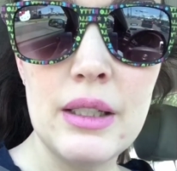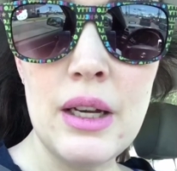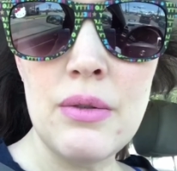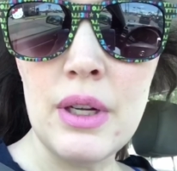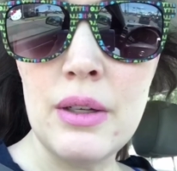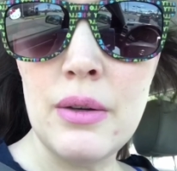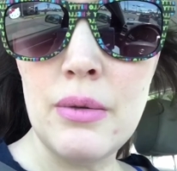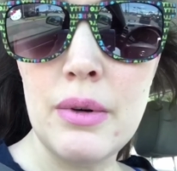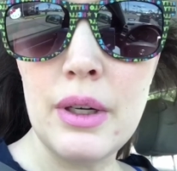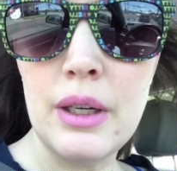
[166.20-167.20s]
now I know
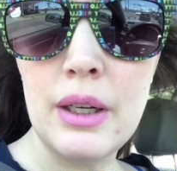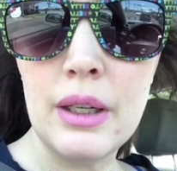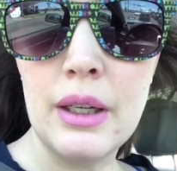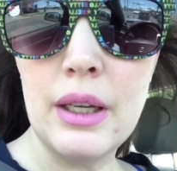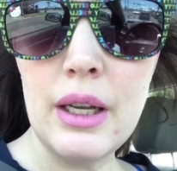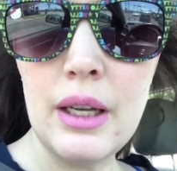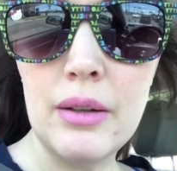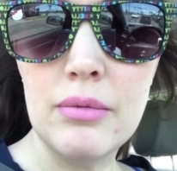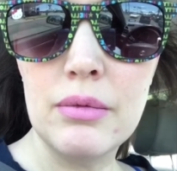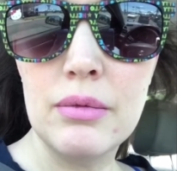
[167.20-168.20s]
where to get
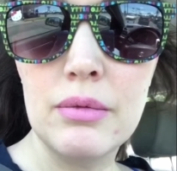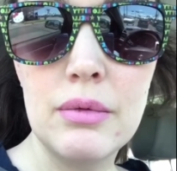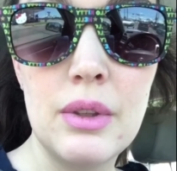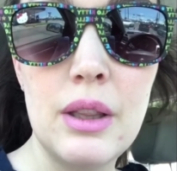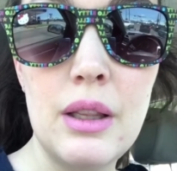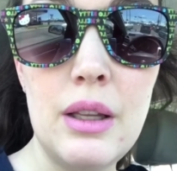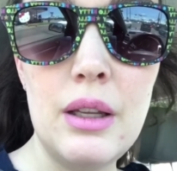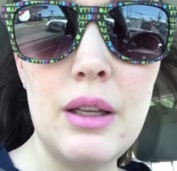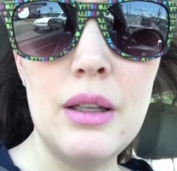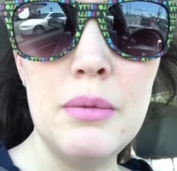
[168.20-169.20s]
the
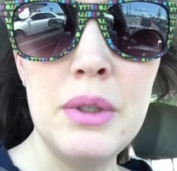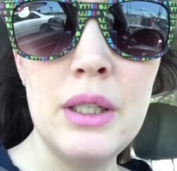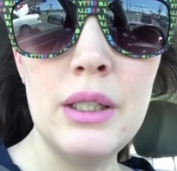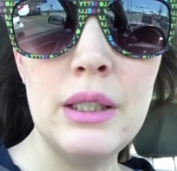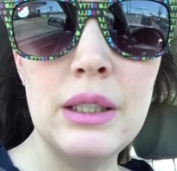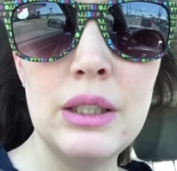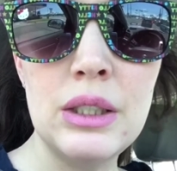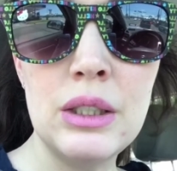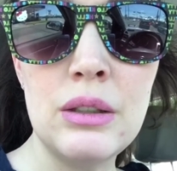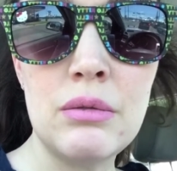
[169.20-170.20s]
limited
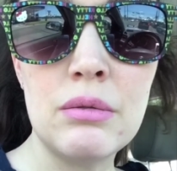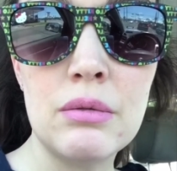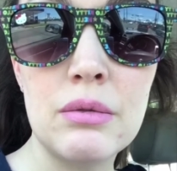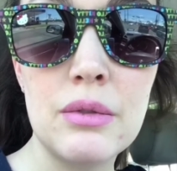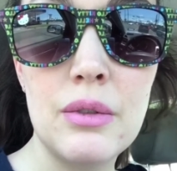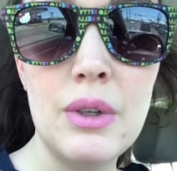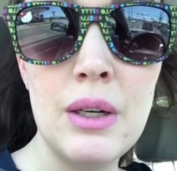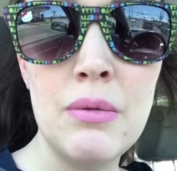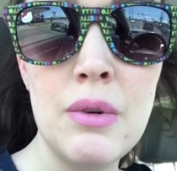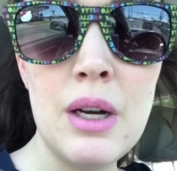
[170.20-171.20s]
edition
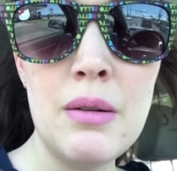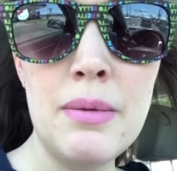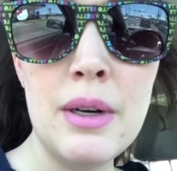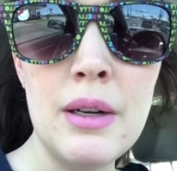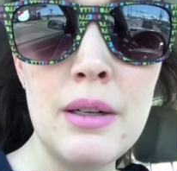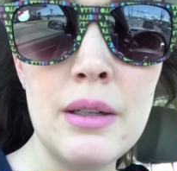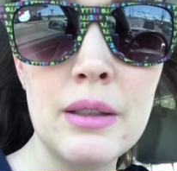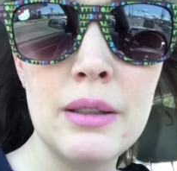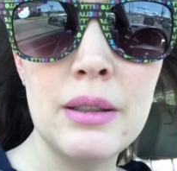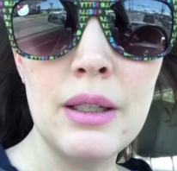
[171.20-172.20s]
Wet
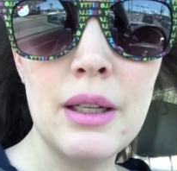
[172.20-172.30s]
products.